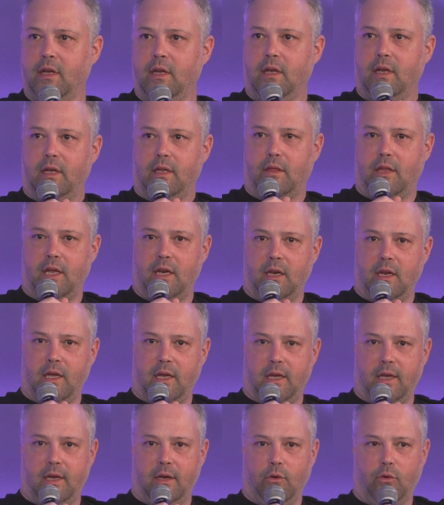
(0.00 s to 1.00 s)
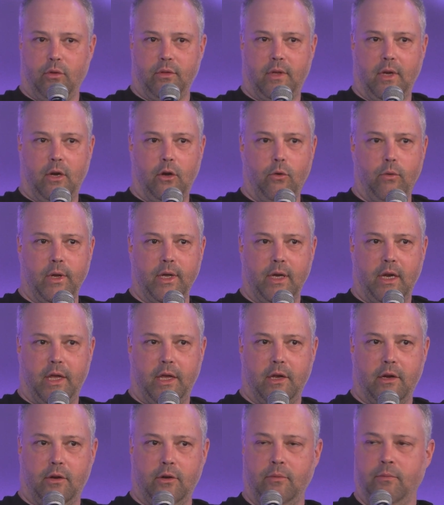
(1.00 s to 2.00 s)
Then on the lower
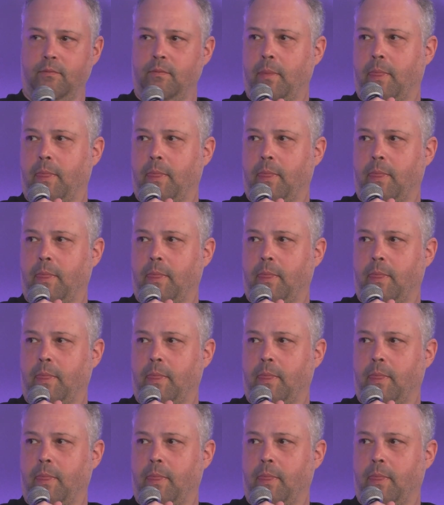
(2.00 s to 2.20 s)
layer,